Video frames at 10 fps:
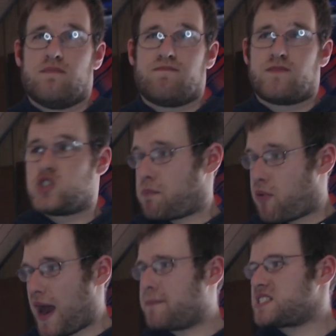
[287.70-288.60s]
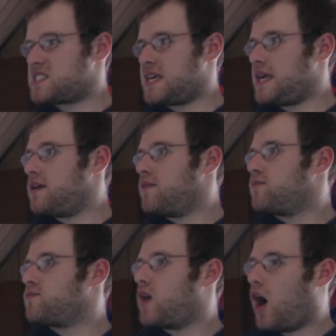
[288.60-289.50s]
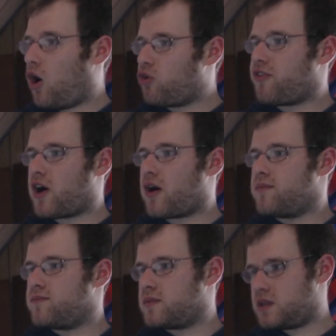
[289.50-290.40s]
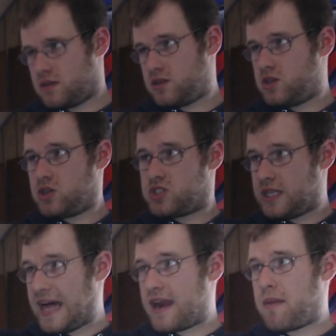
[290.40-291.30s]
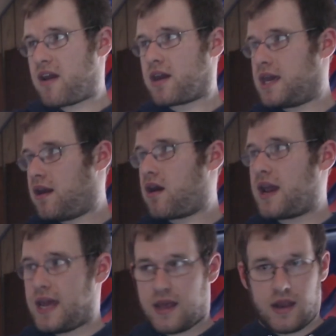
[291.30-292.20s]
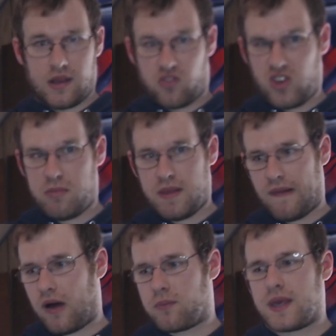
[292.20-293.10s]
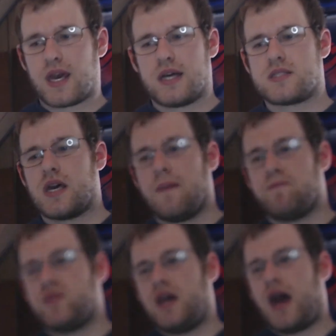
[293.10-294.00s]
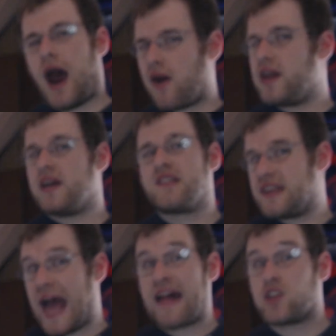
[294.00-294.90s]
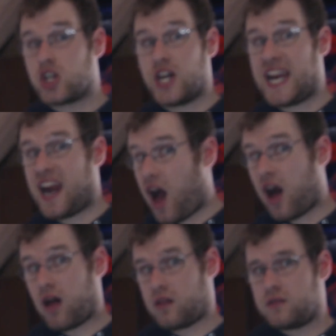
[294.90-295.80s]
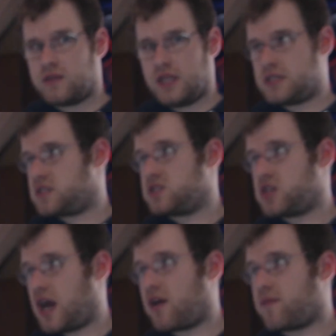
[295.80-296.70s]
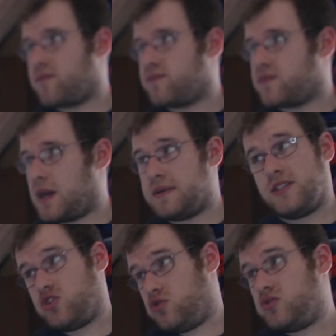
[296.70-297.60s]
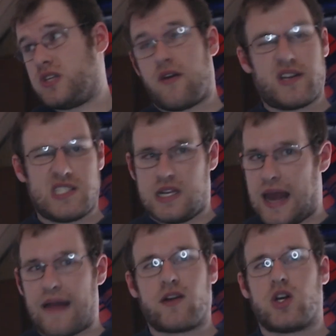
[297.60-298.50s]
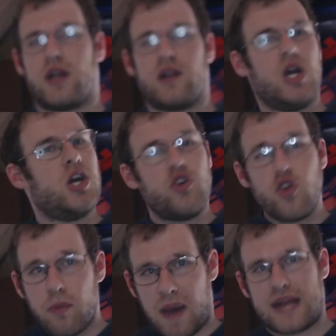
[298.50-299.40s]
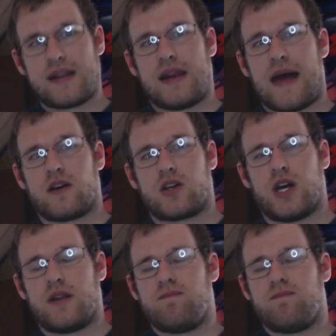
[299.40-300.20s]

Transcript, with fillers: supremacy over, you see Latin America here, and CBLOL, because Aria did not look good at all this entire, the two series, he did not look good. Utapon did not look good.